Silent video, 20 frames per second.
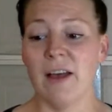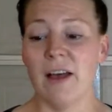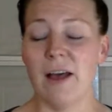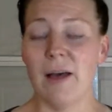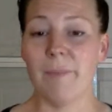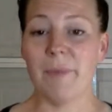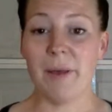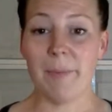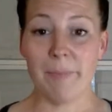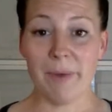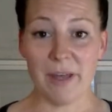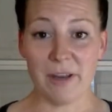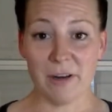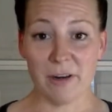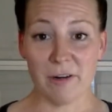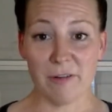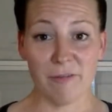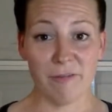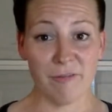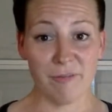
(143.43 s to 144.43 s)
a
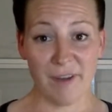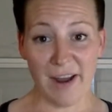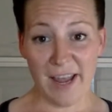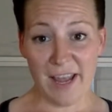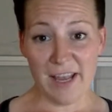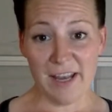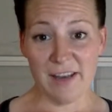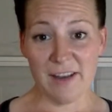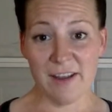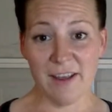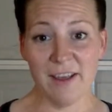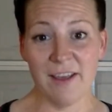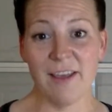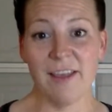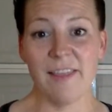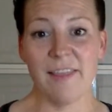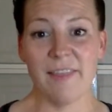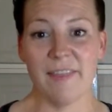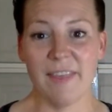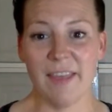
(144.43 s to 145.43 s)
better friend,
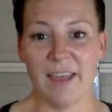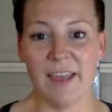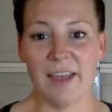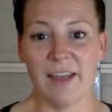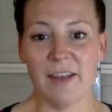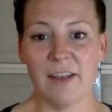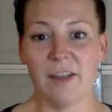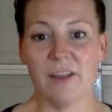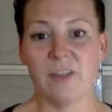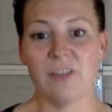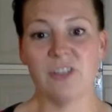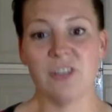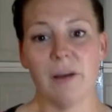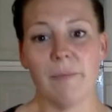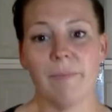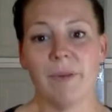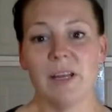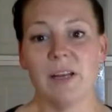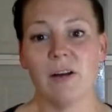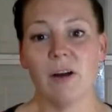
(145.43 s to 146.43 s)
then
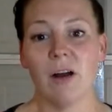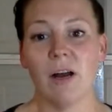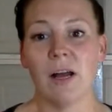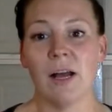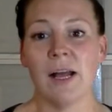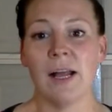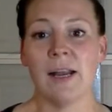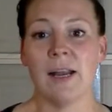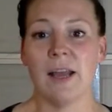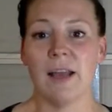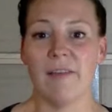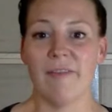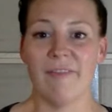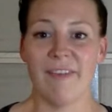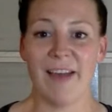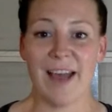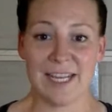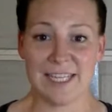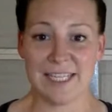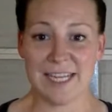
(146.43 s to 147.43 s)
jumping on a
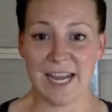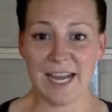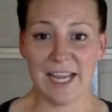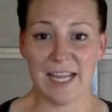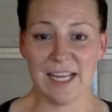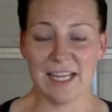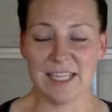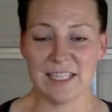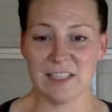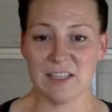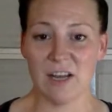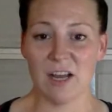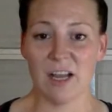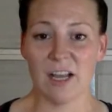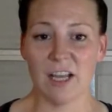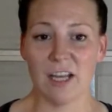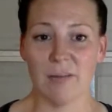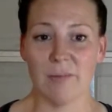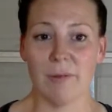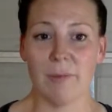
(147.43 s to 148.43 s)
fad diet is
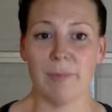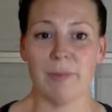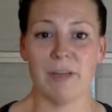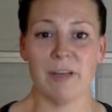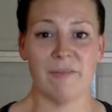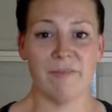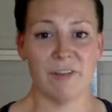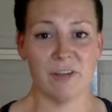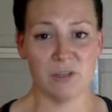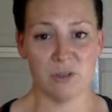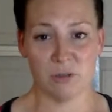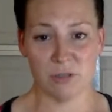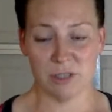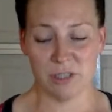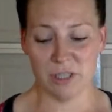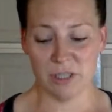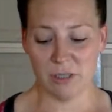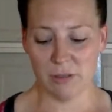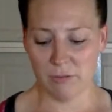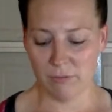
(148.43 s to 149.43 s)
not going to be beneficial
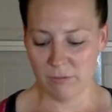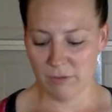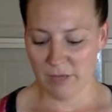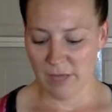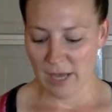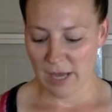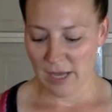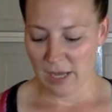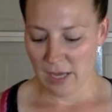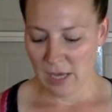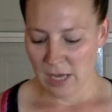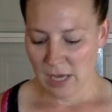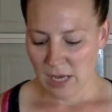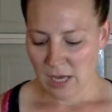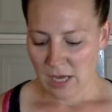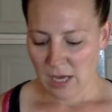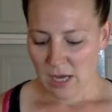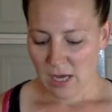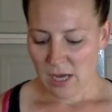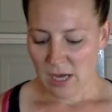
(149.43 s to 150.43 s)
to you. Okay.
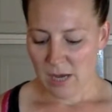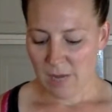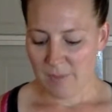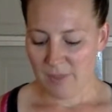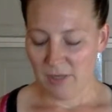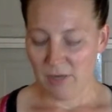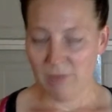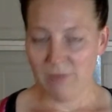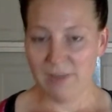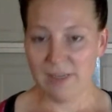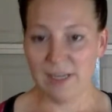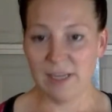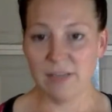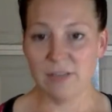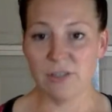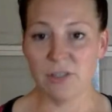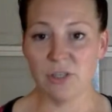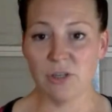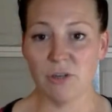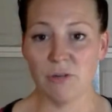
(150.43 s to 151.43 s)
You
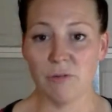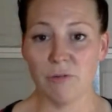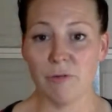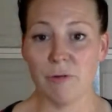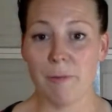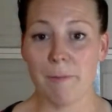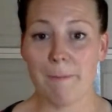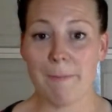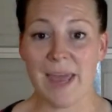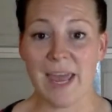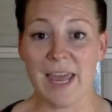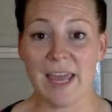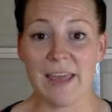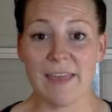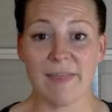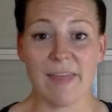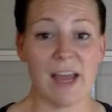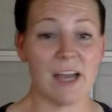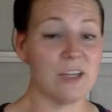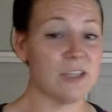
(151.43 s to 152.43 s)
need to
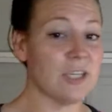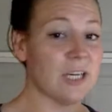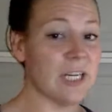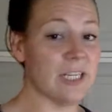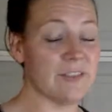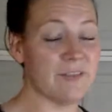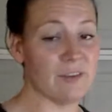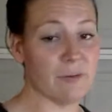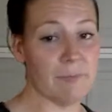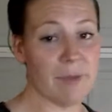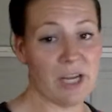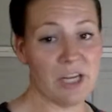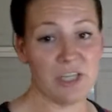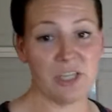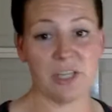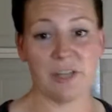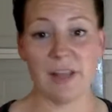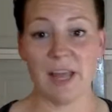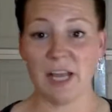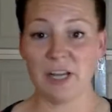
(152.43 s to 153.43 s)
make that
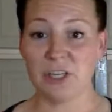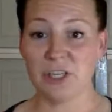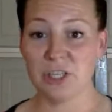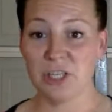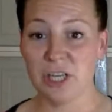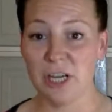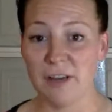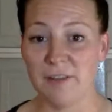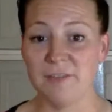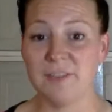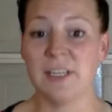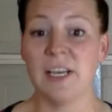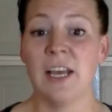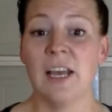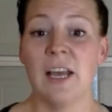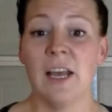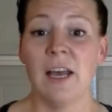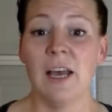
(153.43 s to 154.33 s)
transformation, that shift